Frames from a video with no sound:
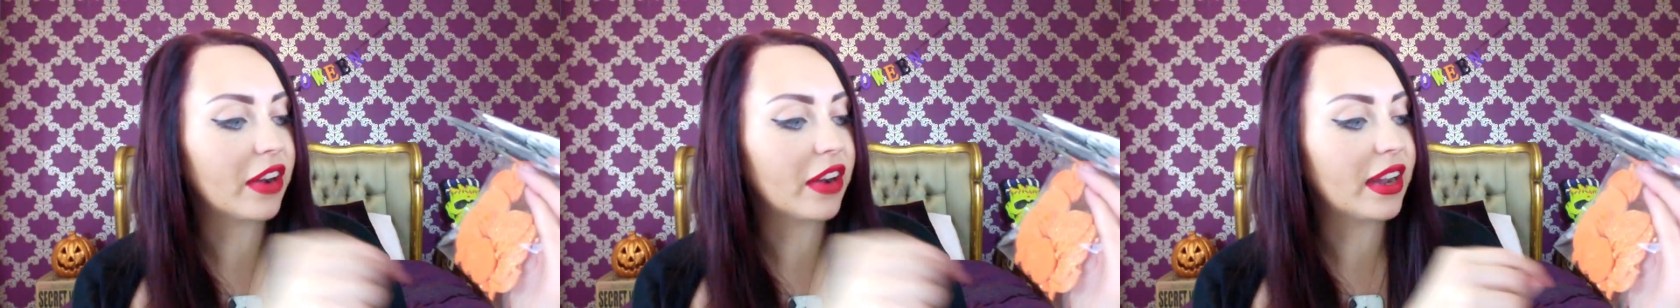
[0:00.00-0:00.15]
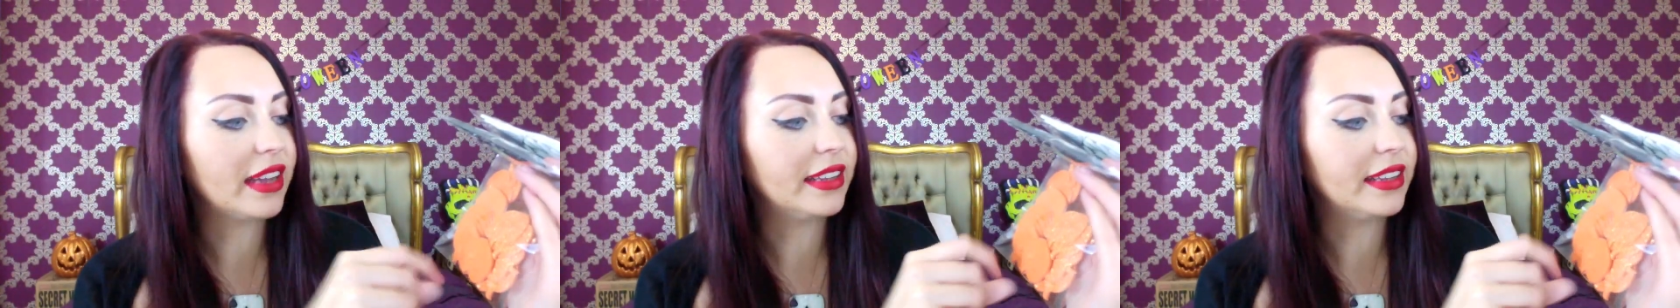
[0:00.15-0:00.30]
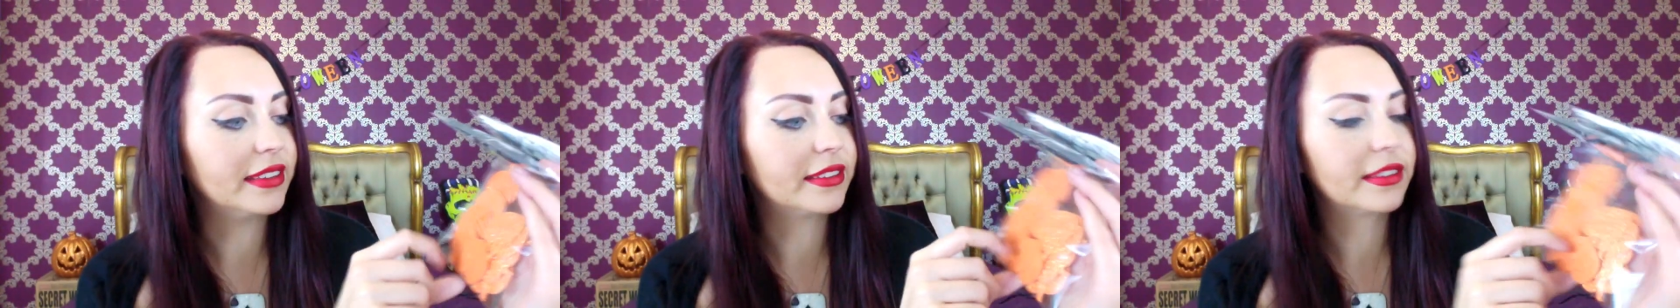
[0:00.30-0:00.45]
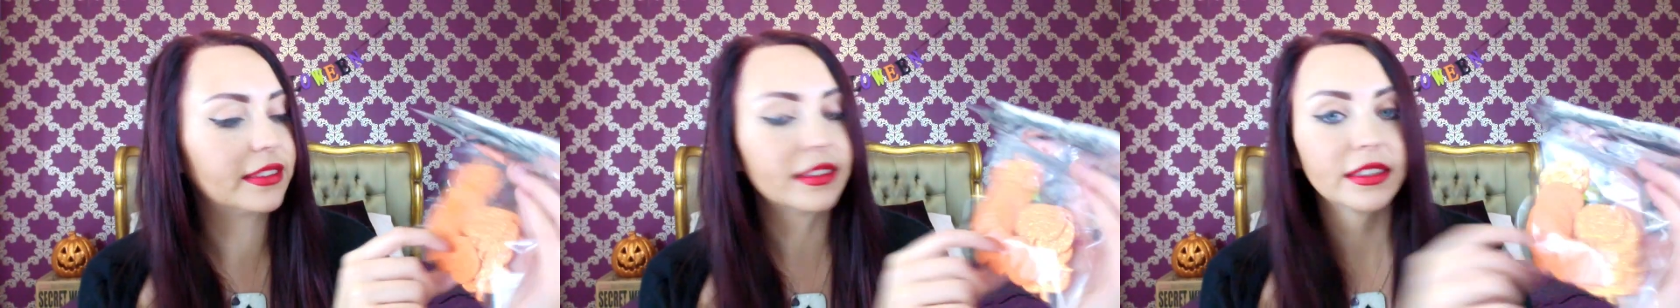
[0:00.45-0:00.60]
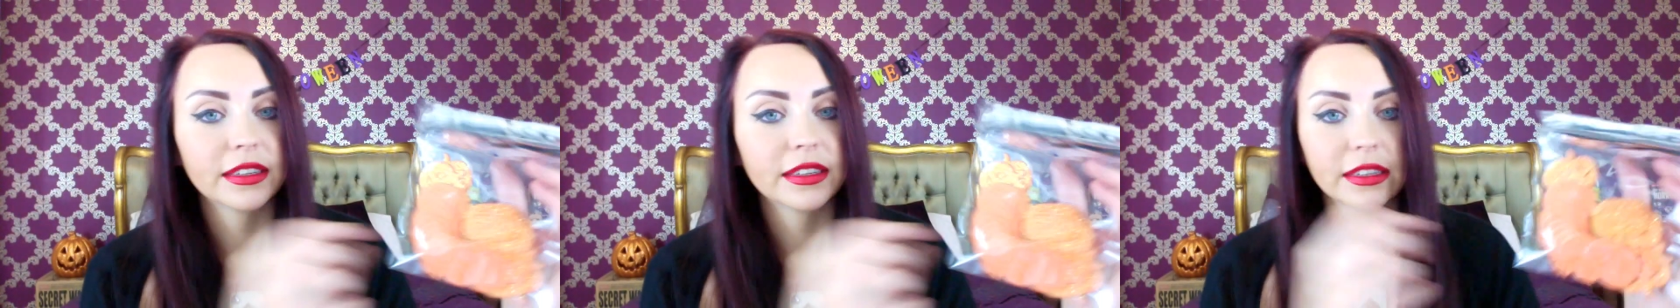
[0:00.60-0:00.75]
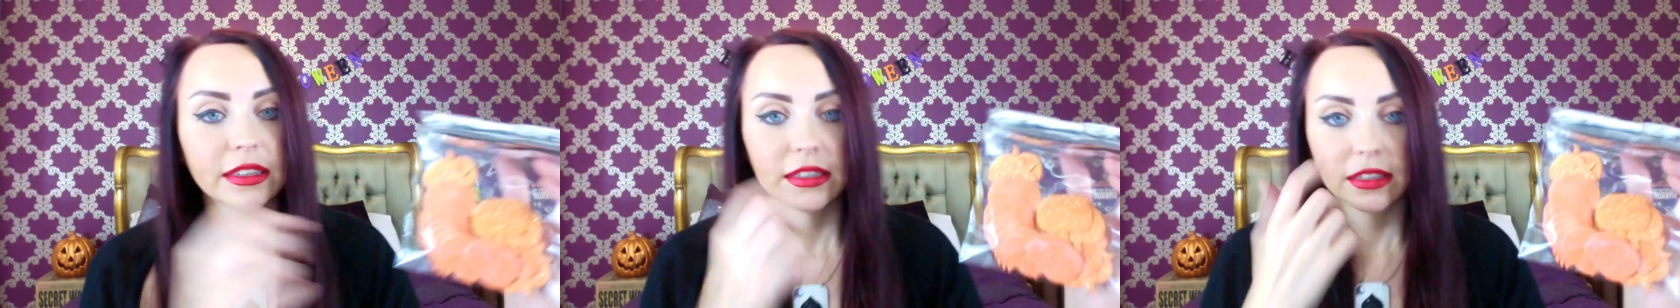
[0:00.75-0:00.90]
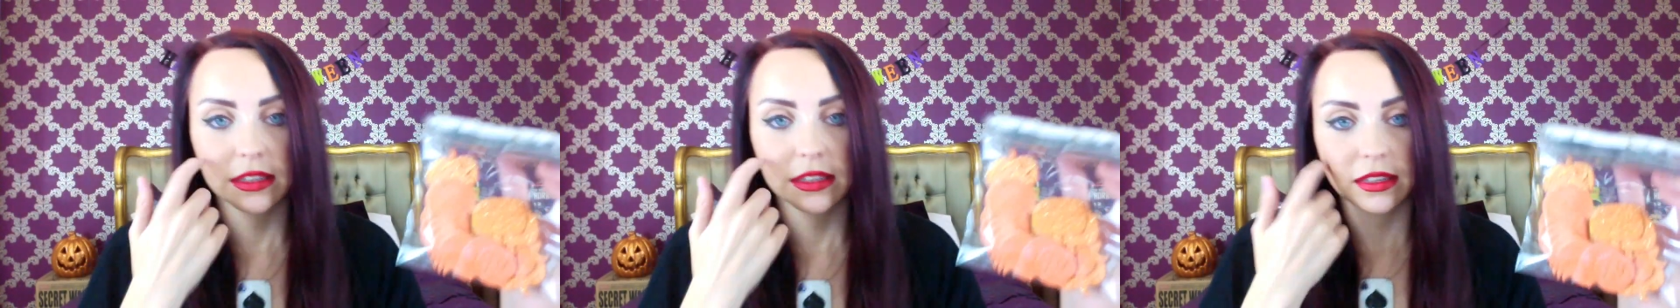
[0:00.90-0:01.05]
eyes
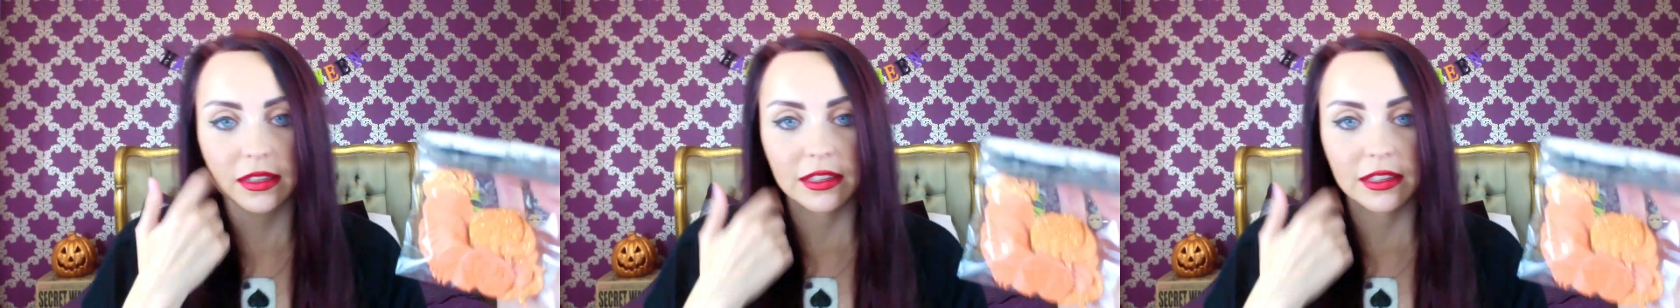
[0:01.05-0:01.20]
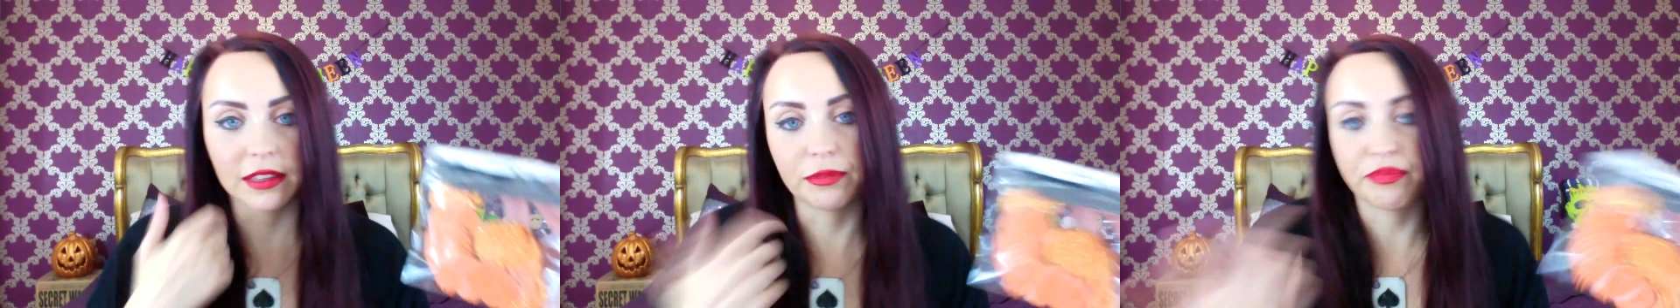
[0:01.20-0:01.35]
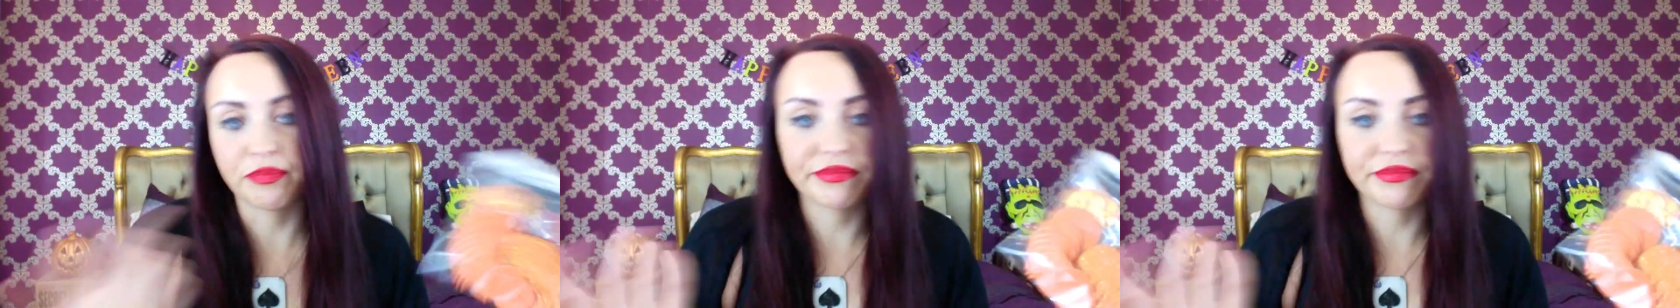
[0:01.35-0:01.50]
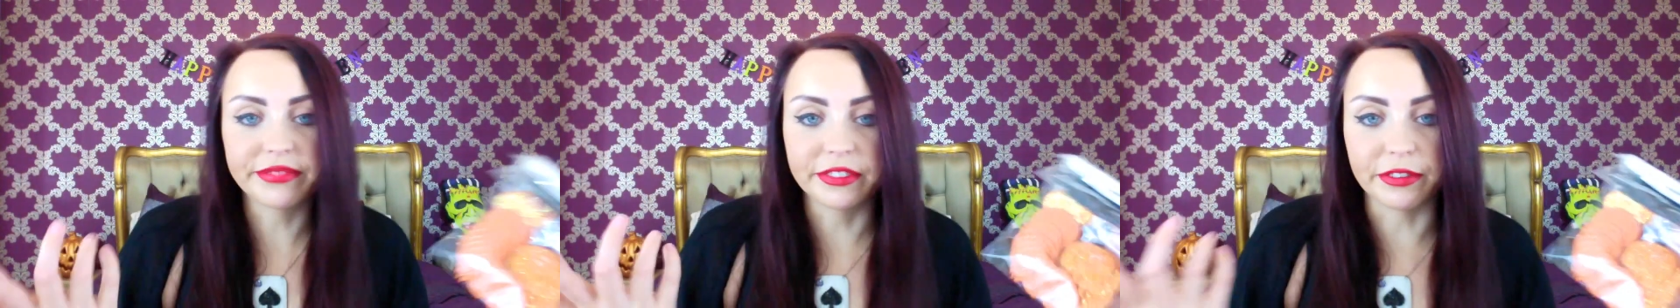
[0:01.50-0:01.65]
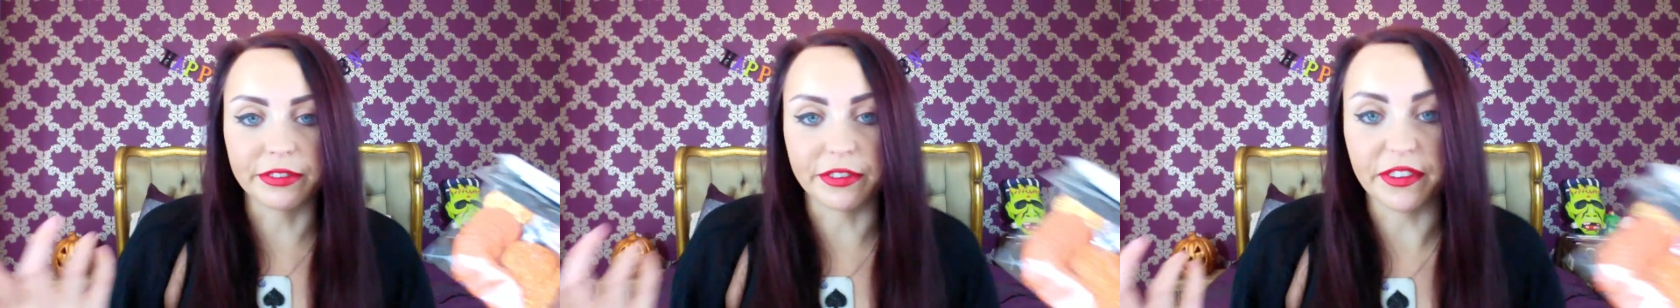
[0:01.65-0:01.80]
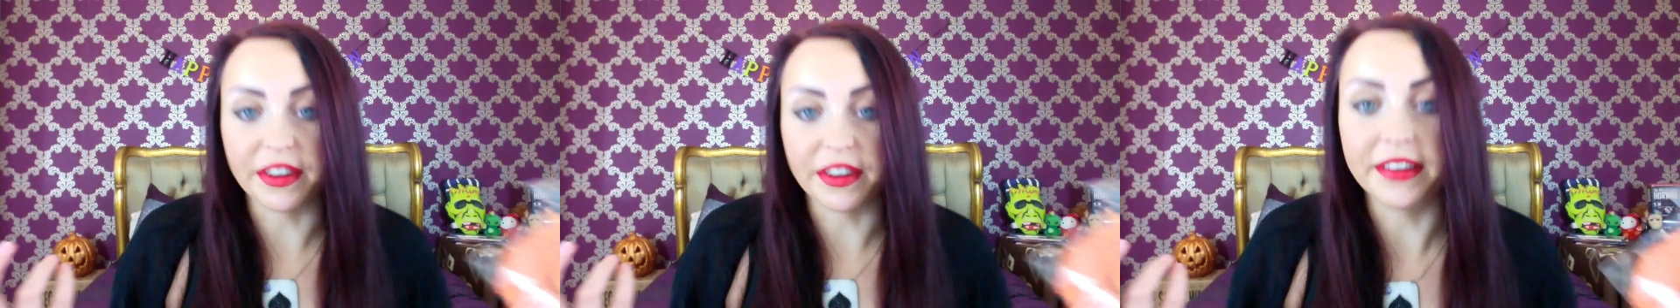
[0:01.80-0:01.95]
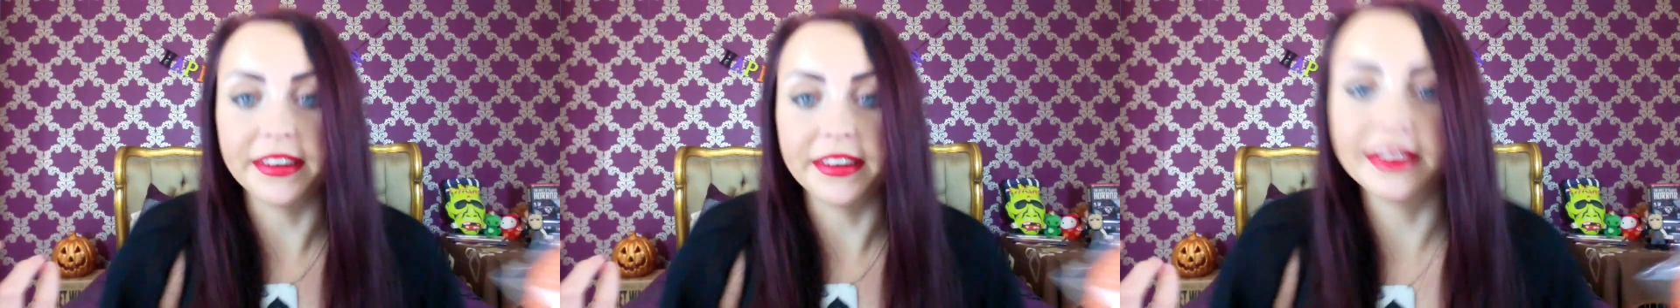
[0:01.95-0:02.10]
for
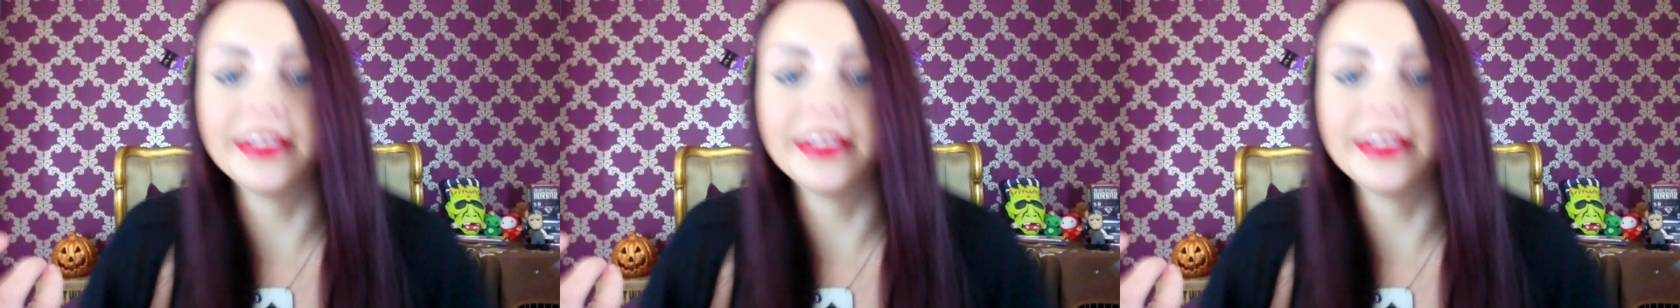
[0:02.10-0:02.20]
fun.